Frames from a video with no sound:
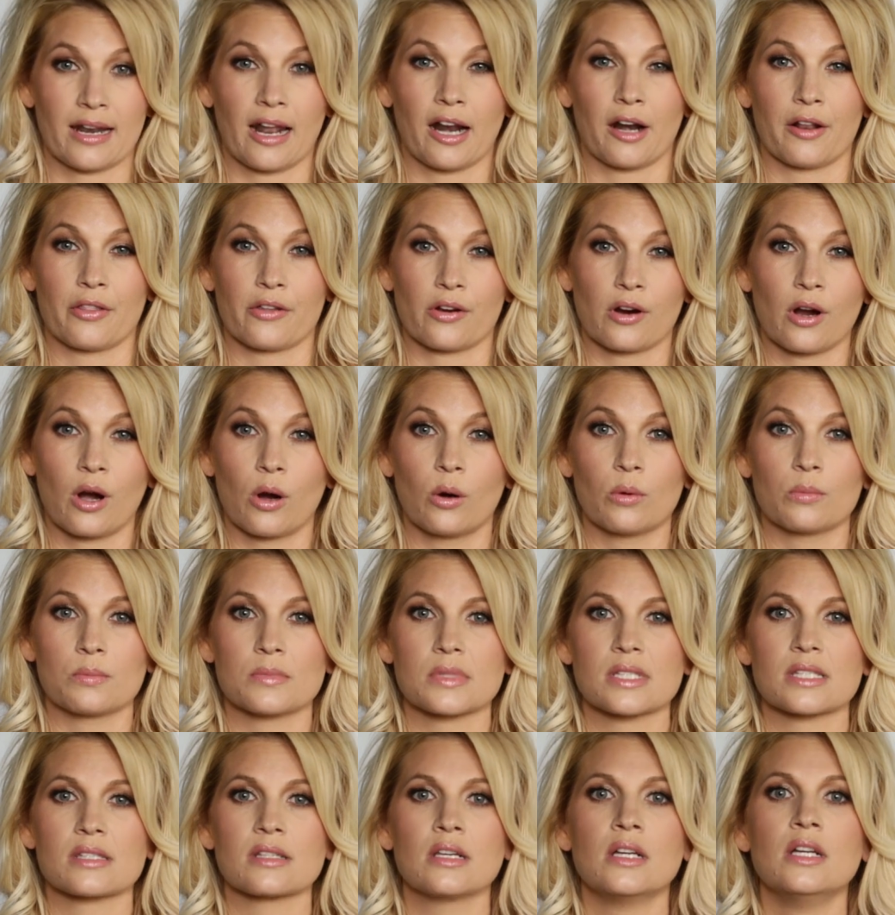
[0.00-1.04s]
out of their
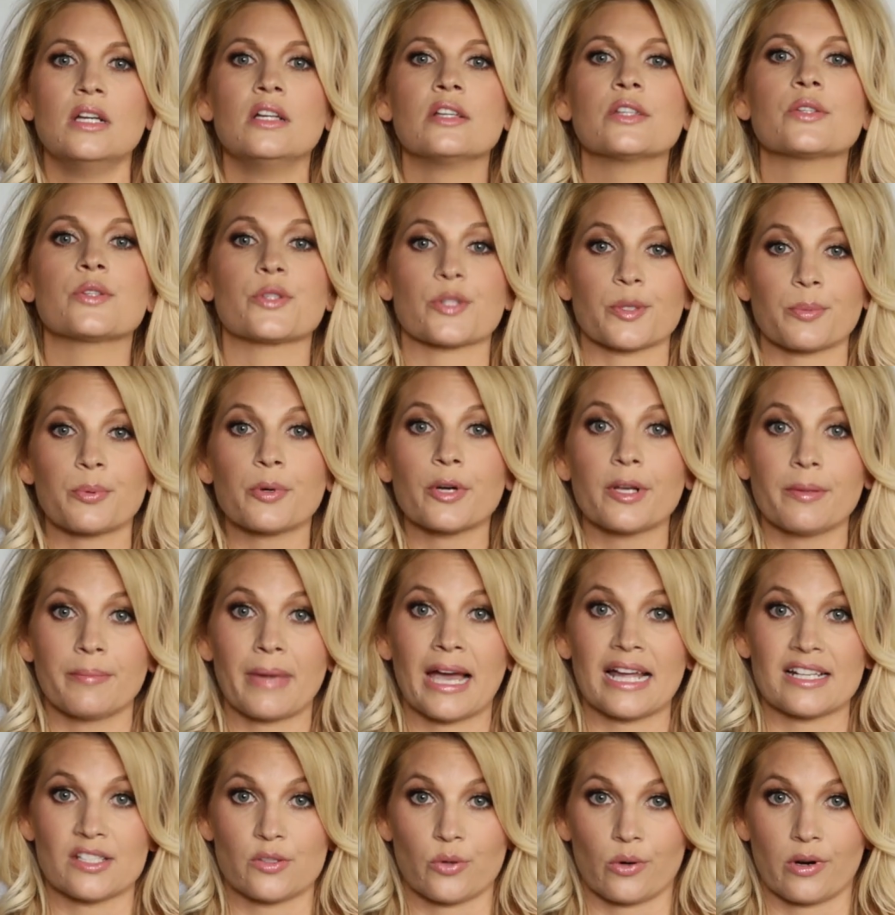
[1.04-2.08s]
homes. This is was a pretty
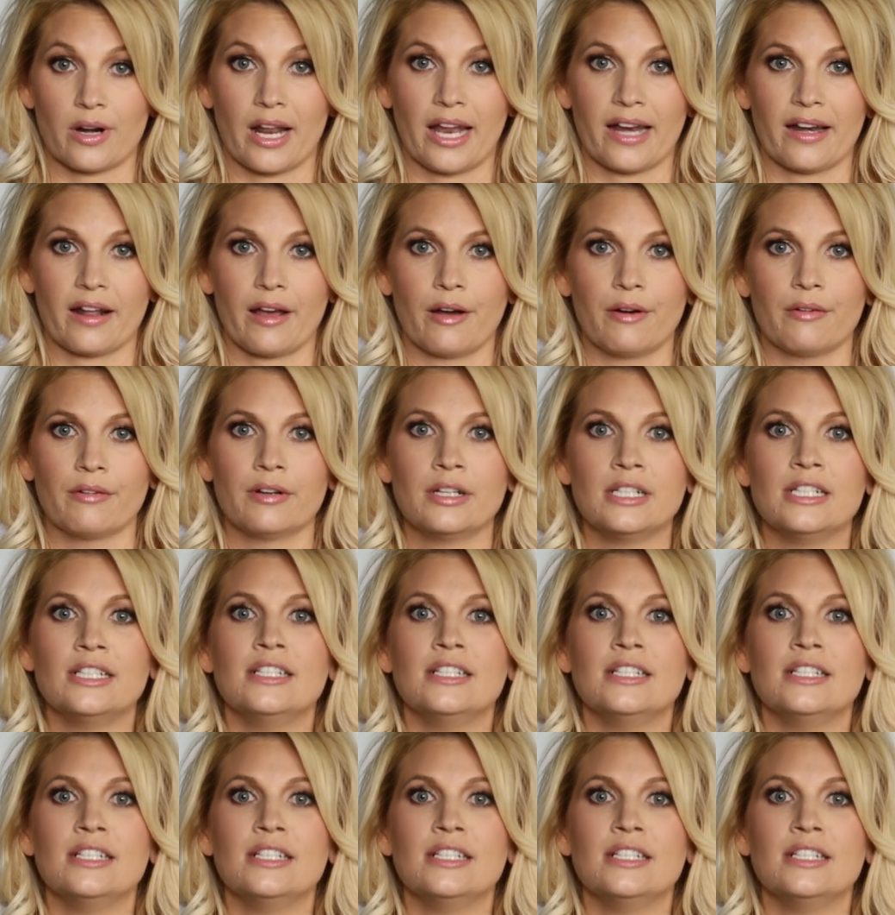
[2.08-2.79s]
bad tornado.